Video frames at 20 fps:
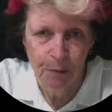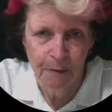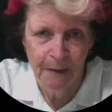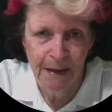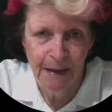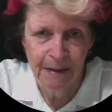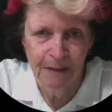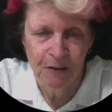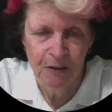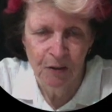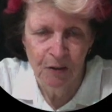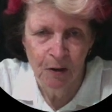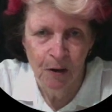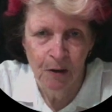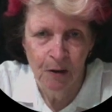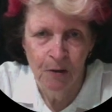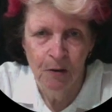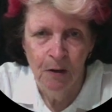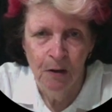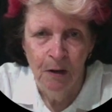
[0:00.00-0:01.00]
that
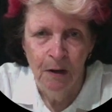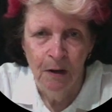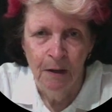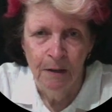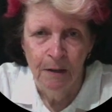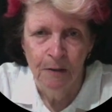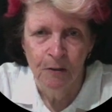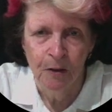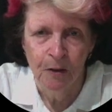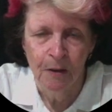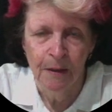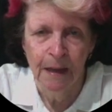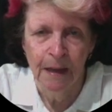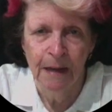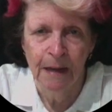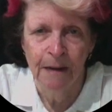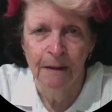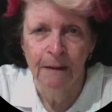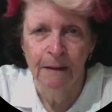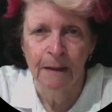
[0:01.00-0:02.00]
design so that
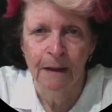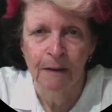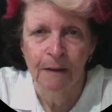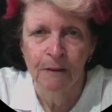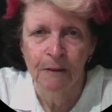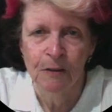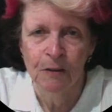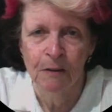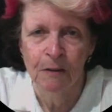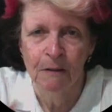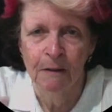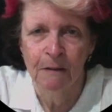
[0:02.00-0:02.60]
there is a